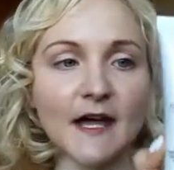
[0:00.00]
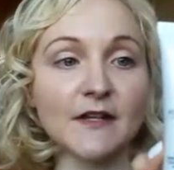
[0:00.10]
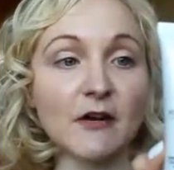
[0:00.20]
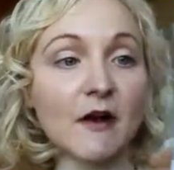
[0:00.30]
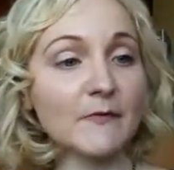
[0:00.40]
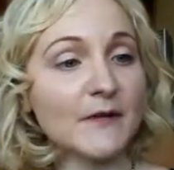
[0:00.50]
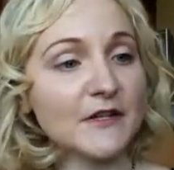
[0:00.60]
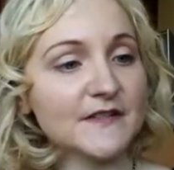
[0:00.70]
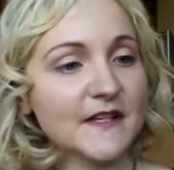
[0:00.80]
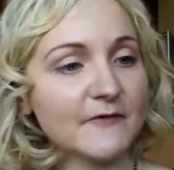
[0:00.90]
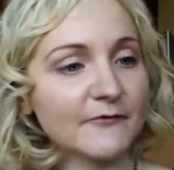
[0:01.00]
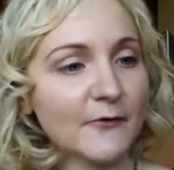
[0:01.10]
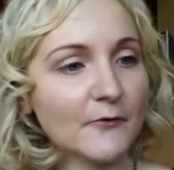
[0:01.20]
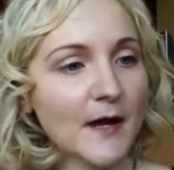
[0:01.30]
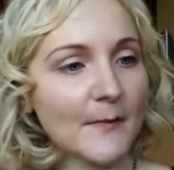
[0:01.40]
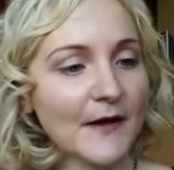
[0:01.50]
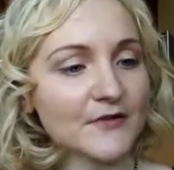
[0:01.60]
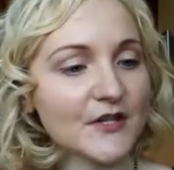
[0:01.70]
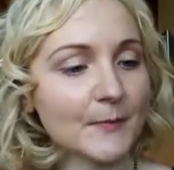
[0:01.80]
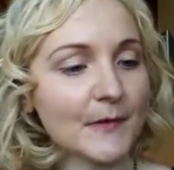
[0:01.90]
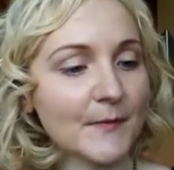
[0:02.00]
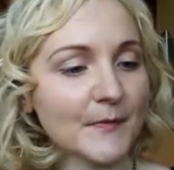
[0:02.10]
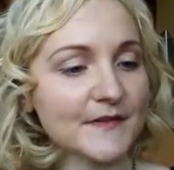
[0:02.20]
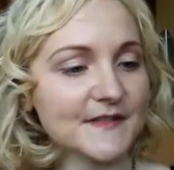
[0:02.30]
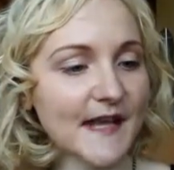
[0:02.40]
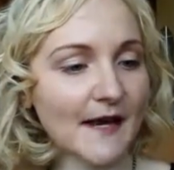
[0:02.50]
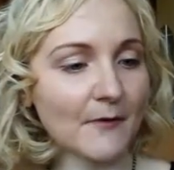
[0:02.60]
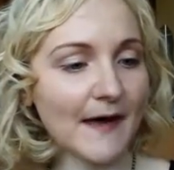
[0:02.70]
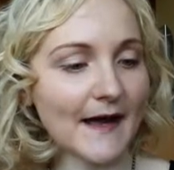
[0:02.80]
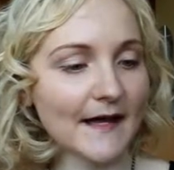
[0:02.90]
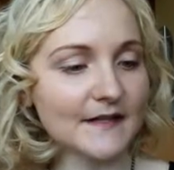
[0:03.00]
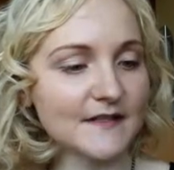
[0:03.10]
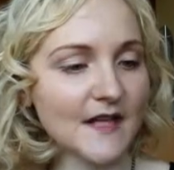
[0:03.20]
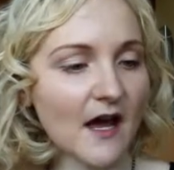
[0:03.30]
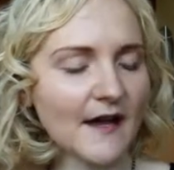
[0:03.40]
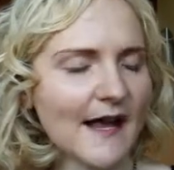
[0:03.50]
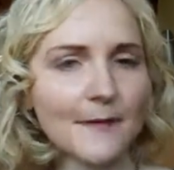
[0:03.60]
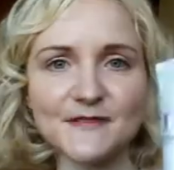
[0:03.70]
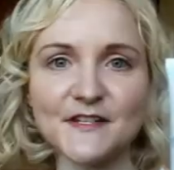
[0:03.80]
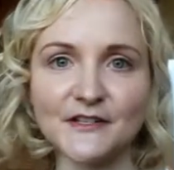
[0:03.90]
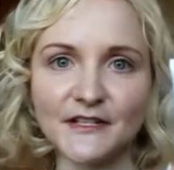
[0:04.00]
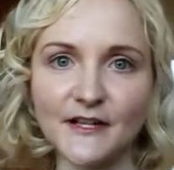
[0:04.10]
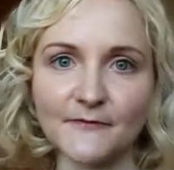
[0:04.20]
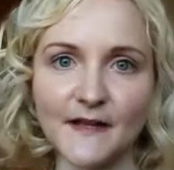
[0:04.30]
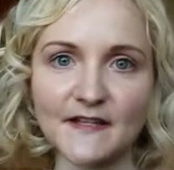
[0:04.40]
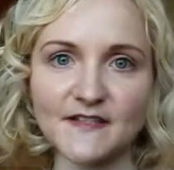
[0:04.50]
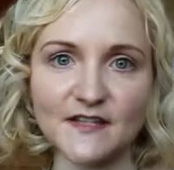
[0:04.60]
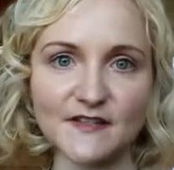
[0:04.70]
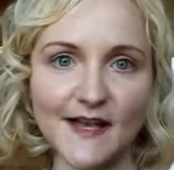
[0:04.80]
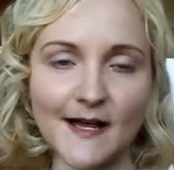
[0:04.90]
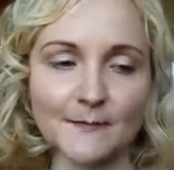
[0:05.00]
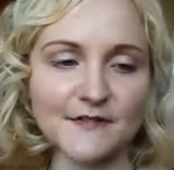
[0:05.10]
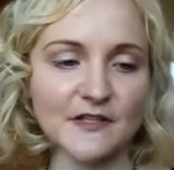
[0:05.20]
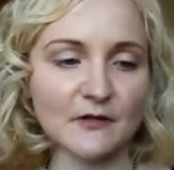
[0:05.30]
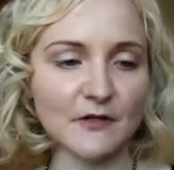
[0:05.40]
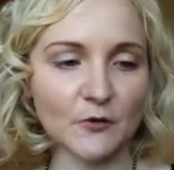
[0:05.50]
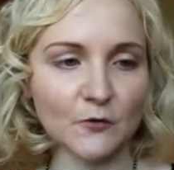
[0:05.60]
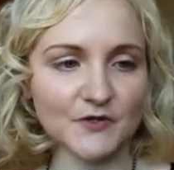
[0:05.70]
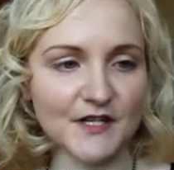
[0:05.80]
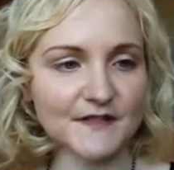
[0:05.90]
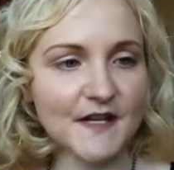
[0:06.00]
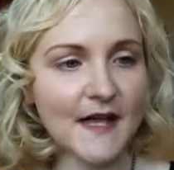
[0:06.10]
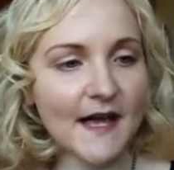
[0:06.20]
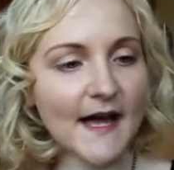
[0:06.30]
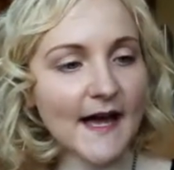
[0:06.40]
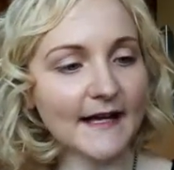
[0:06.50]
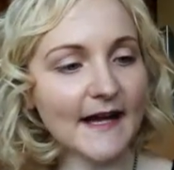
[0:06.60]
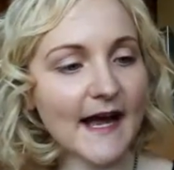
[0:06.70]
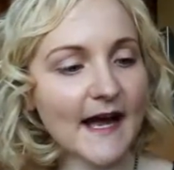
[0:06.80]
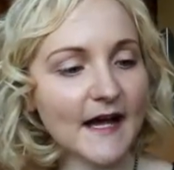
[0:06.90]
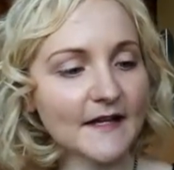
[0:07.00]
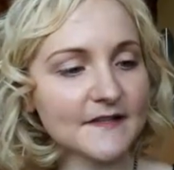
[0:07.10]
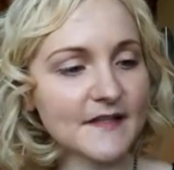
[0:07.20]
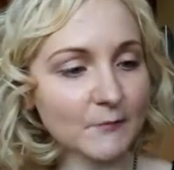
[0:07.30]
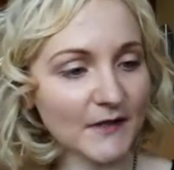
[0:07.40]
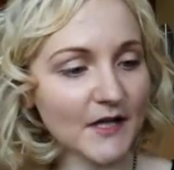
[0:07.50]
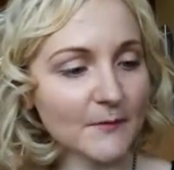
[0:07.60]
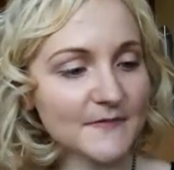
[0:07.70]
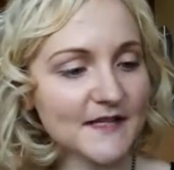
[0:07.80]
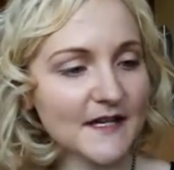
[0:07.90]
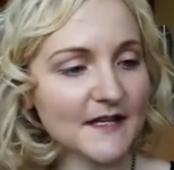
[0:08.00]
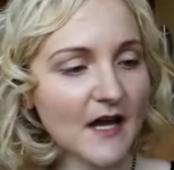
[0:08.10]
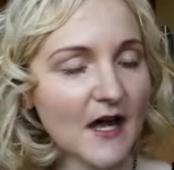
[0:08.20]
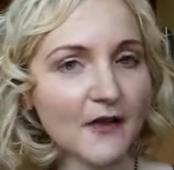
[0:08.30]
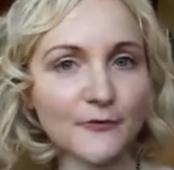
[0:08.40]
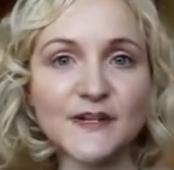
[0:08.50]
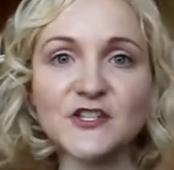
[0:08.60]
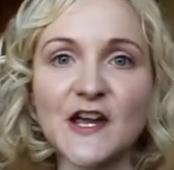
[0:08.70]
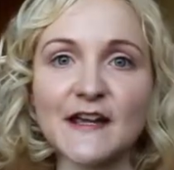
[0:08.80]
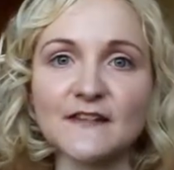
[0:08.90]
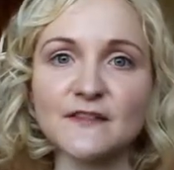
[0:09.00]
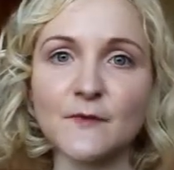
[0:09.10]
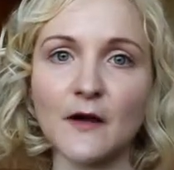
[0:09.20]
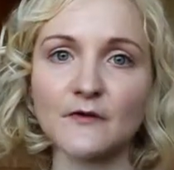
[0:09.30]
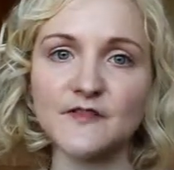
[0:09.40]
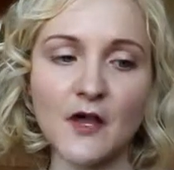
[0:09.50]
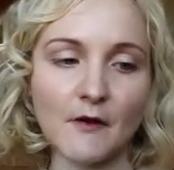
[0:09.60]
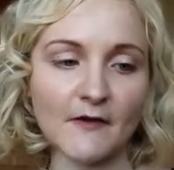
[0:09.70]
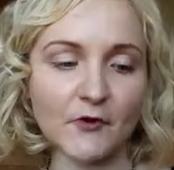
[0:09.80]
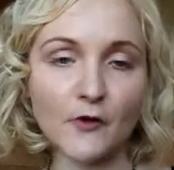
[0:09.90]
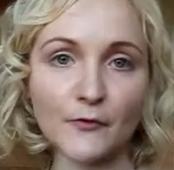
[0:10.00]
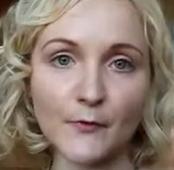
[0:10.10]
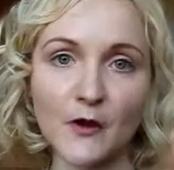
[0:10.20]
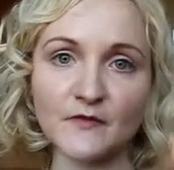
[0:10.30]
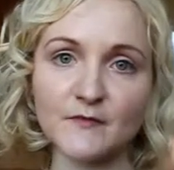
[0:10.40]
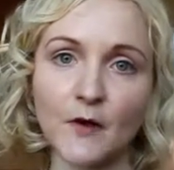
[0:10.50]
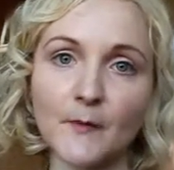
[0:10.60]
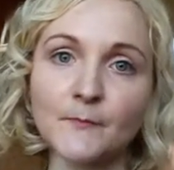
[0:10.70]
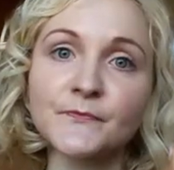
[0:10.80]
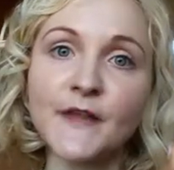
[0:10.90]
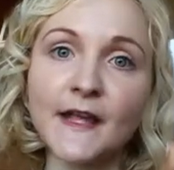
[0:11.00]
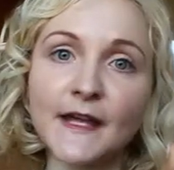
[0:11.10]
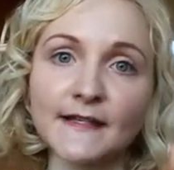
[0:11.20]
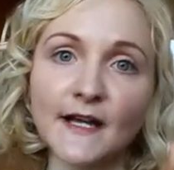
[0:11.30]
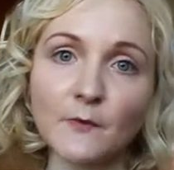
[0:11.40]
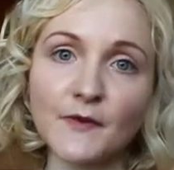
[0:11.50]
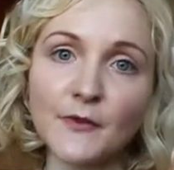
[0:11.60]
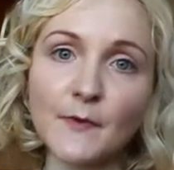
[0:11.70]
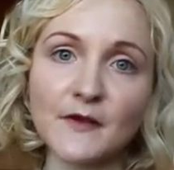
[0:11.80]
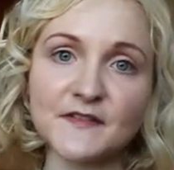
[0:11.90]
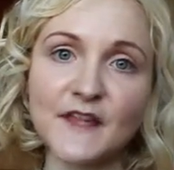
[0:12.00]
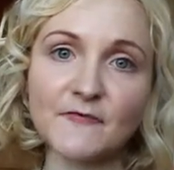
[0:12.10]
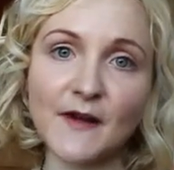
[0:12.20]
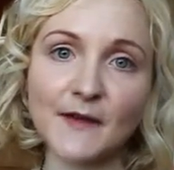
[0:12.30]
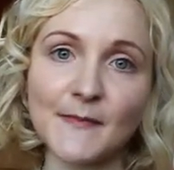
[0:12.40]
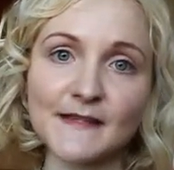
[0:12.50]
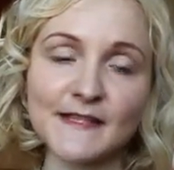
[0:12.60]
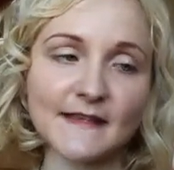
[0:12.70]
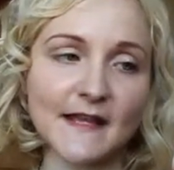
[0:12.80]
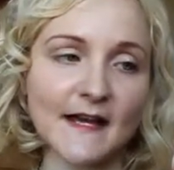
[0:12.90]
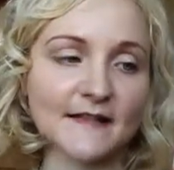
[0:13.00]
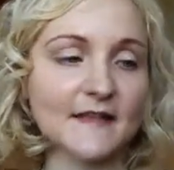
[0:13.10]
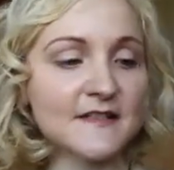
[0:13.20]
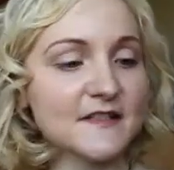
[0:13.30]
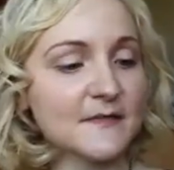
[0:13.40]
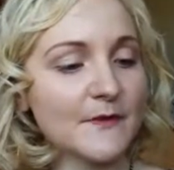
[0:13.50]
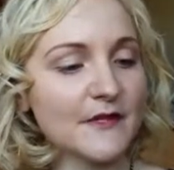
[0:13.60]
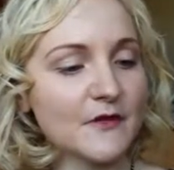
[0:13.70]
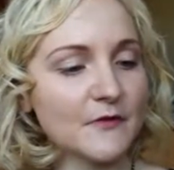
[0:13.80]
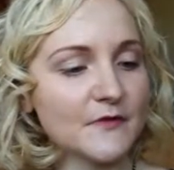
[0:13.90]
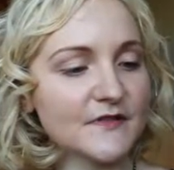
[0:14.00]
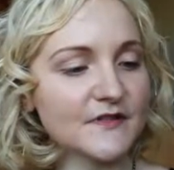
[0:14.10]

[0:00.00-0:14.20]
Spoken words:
And now I've been using it for about a couple of months now and I absolutely love it. It's absolutely gorgeous. And it has, well, it comes in 3 shades as well. So I've got the rose one. Now with the rose, they've recommended that this is to be used